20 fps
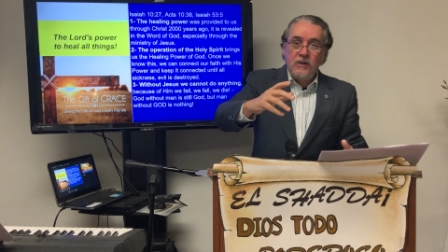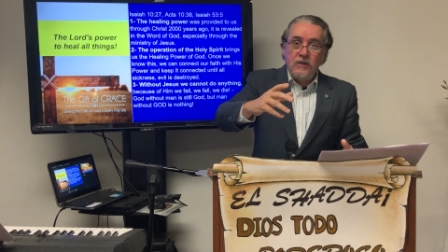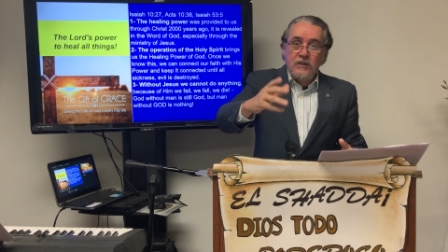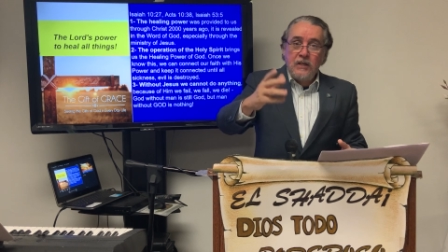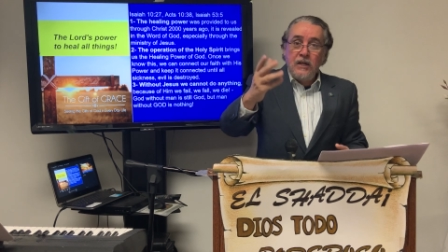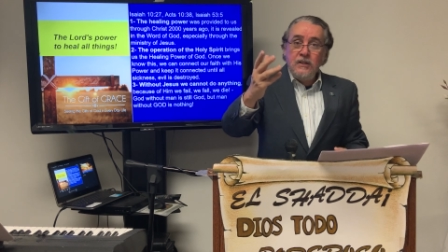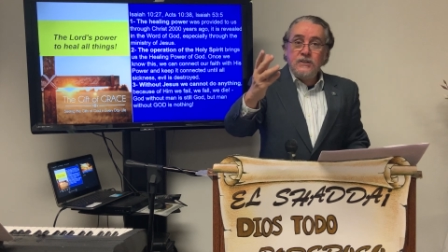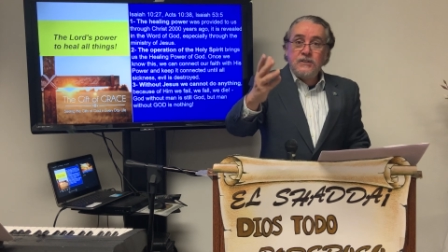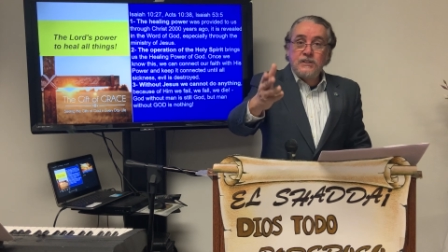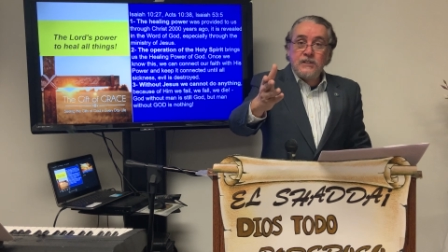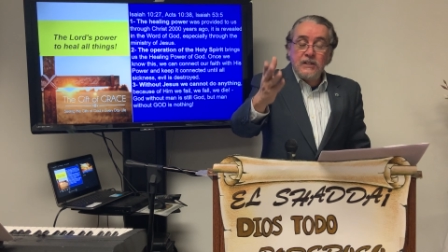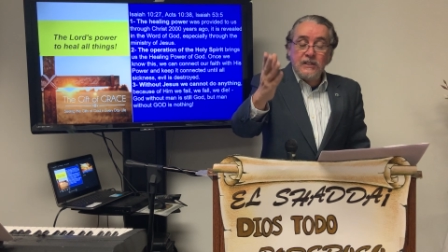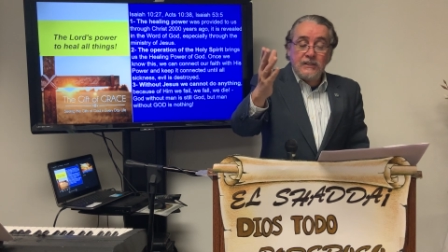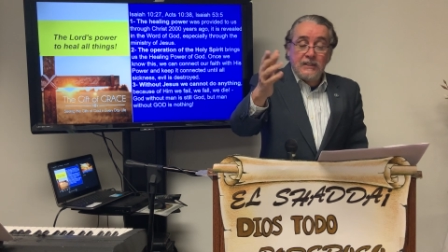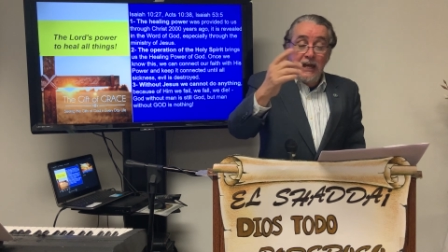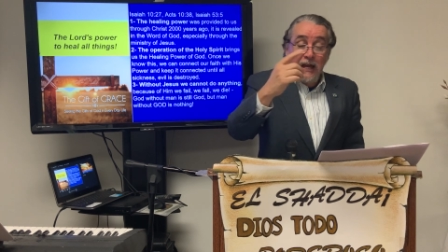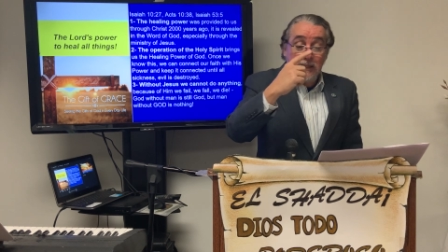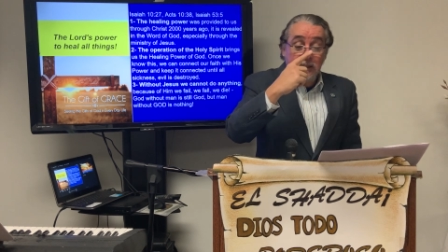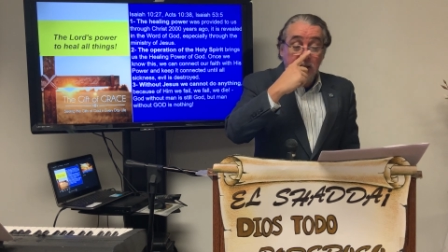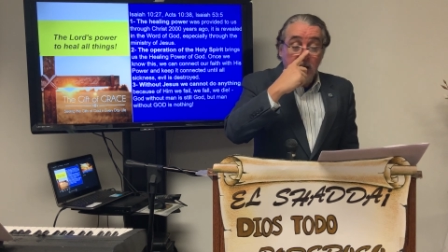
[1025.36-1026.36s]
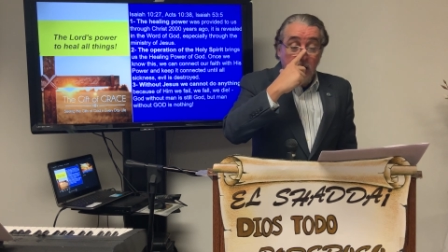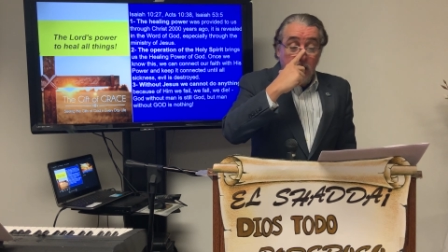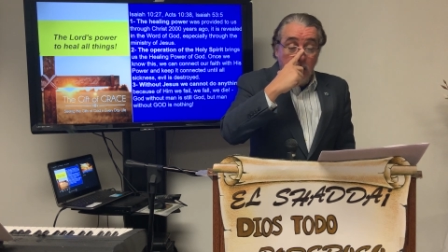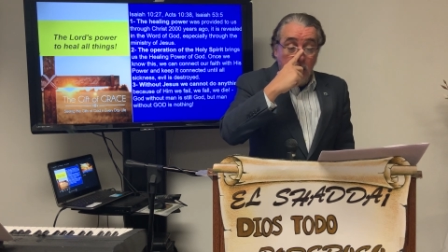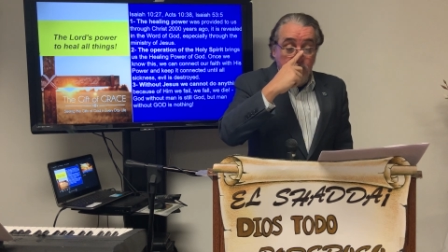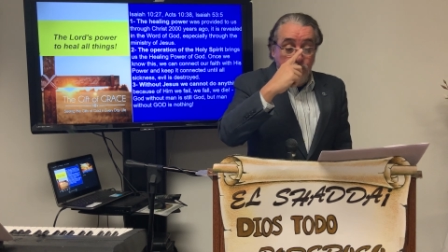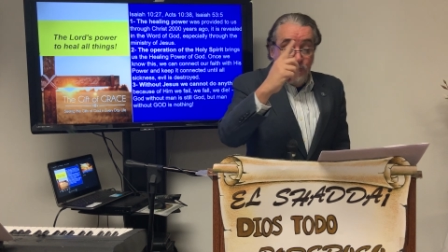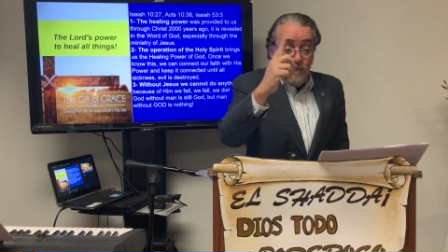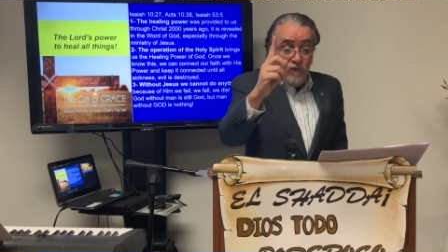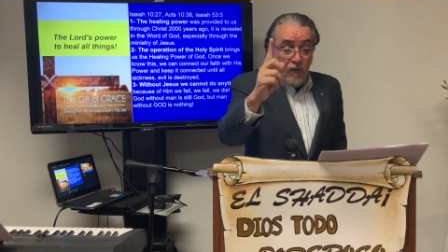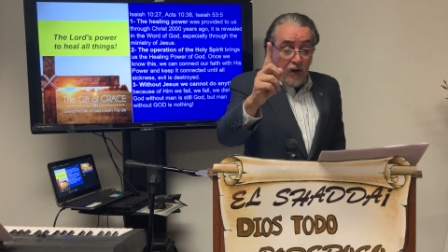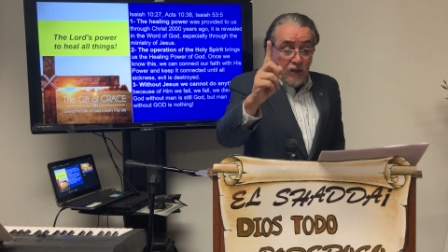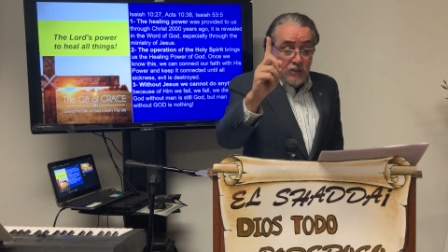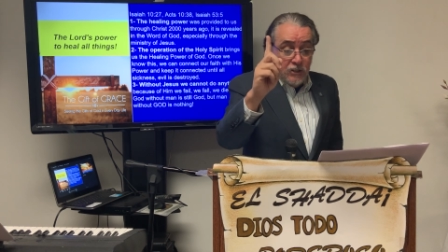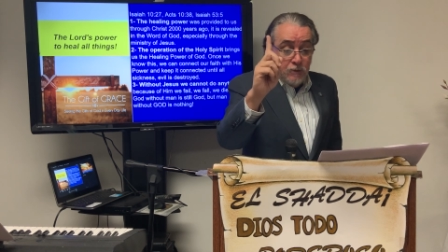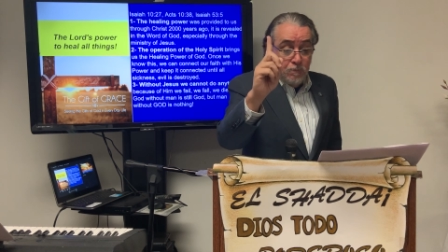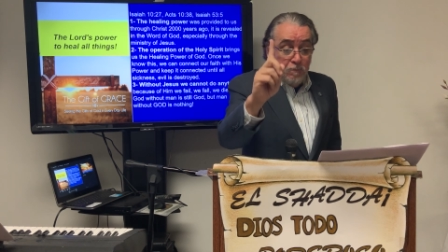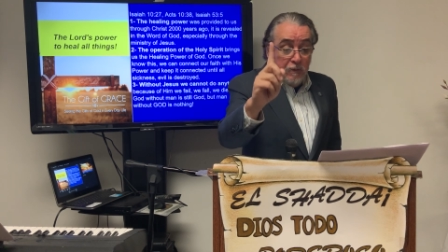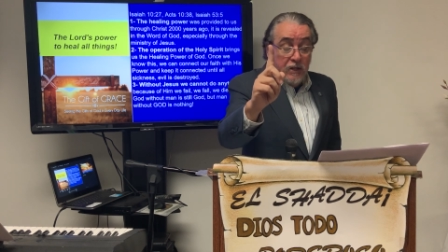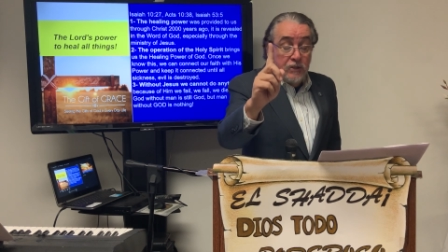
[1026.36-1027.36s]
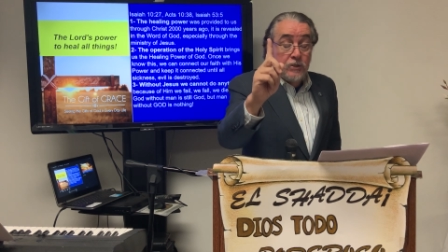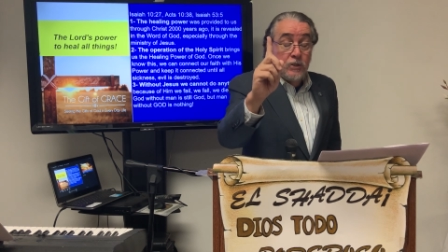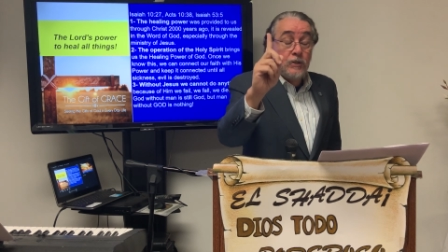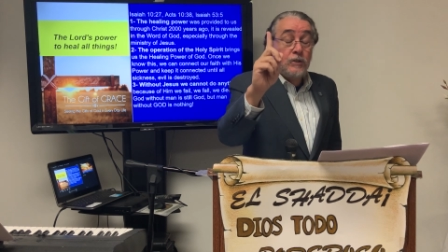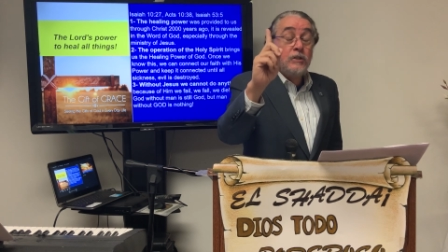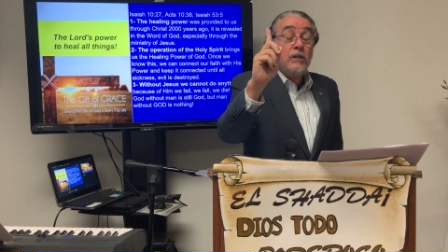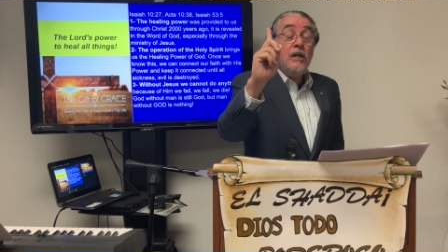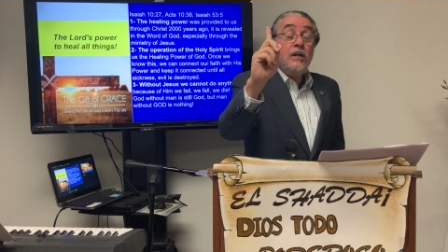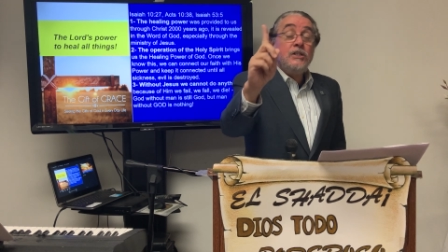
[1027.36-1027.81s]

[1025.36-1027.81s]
You can see that in First Peter